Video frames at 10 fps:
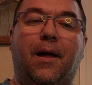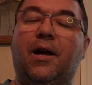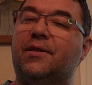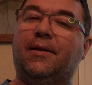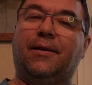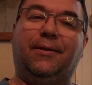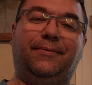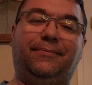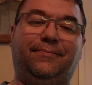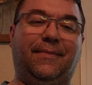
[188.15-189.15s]
I,
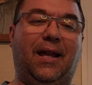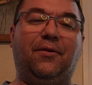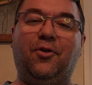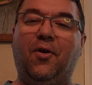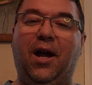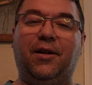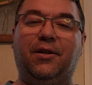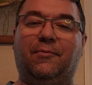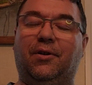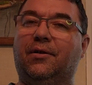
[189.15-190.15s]
I don't know how
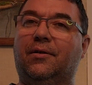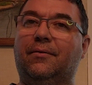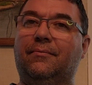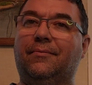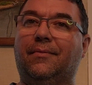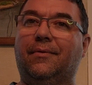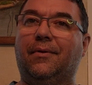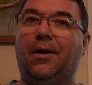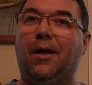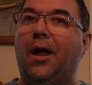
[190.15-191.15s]
you want to.
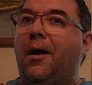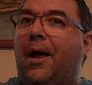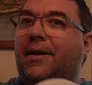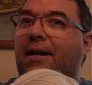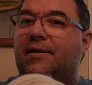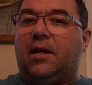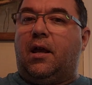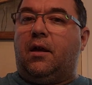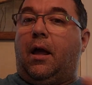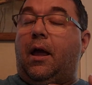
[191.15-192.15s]
I guess uh,
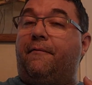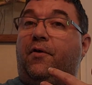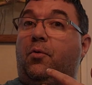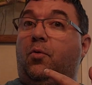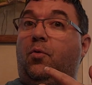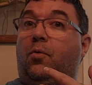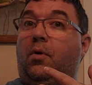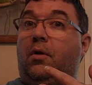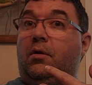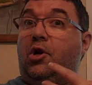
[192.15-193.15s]
if you
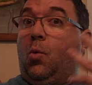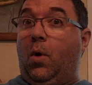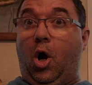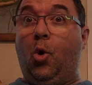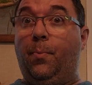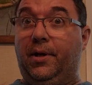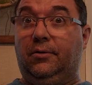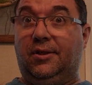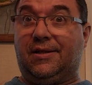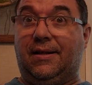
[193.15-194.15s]
know what oatmeal
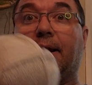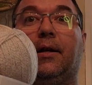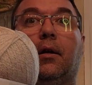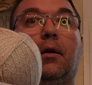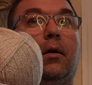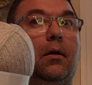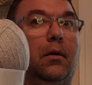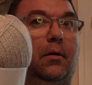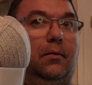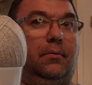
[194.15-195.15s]
looks like,
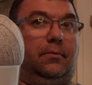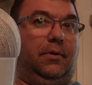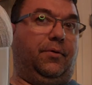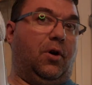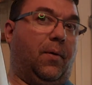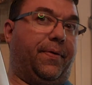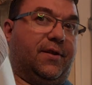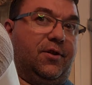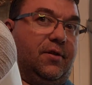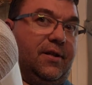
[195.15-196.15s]
you know what
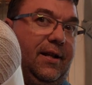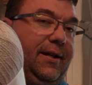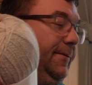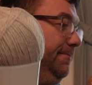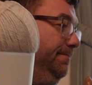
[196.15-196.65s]
this looks like.